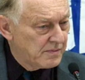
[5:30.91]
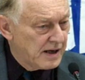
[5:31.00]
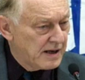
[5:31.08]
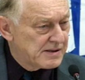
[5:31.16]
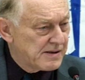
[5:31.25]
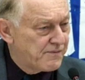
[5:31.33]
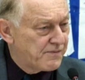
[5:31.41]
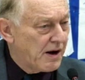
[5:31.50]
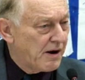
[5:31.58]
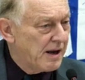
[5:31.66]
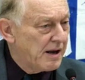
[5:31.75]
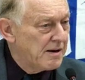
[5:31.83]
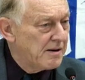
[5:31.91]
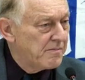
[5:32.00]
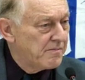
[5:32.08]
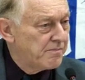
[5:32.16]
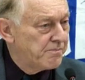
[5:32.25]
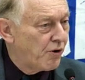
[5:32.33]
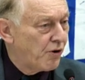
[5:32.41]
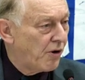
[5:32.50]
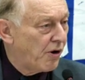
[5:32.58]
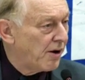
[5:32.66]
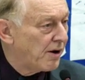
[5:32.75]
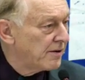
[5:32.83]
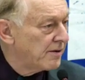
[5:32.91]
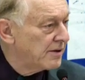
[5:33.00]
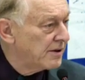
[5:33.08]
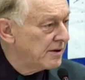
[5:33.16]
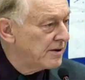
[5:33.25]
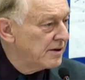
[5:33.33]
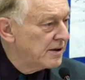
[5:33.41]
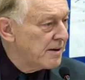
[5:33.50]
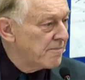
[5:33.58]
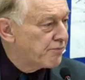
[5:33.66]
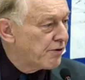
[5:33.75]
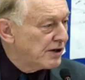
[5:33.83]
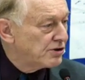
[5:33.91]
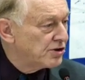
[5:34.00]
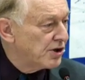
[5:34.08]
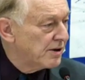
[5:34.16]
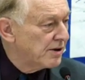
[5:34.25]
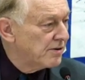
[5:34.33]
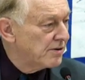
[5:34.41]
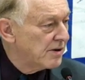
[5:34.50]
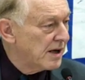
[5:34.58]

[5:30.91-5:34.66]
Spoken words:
gives a very poor impression.